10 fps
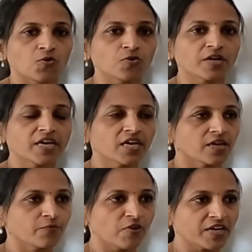
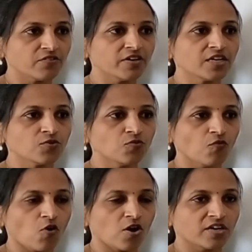Okay, whenever you
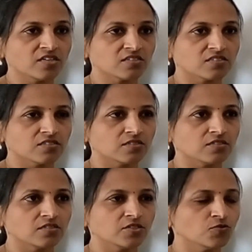want uh,